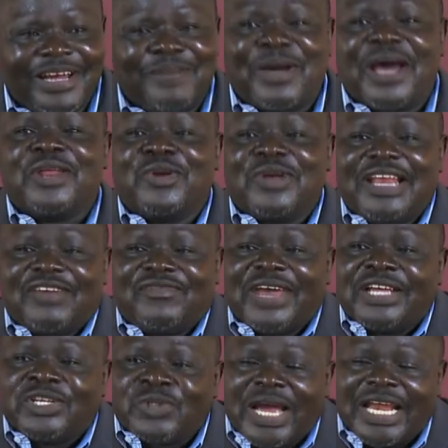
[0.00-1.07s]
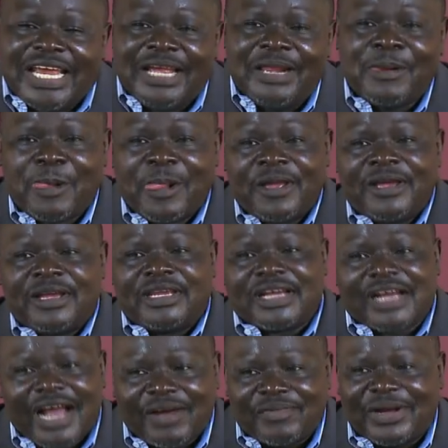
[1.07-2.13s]
But you will eventually
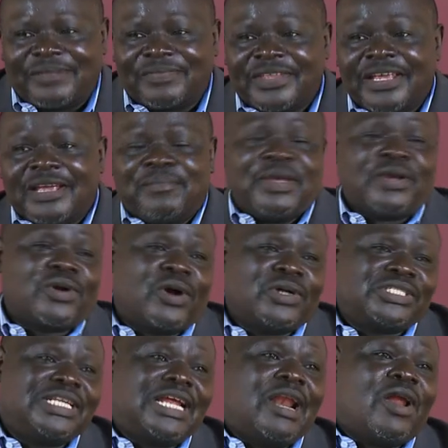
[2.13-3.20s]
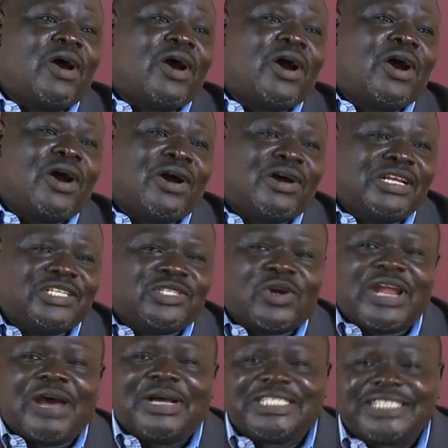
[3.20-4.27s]
recover because the Lord is
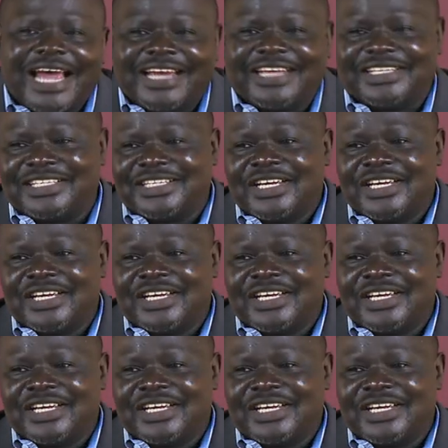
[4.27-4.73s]
on our side.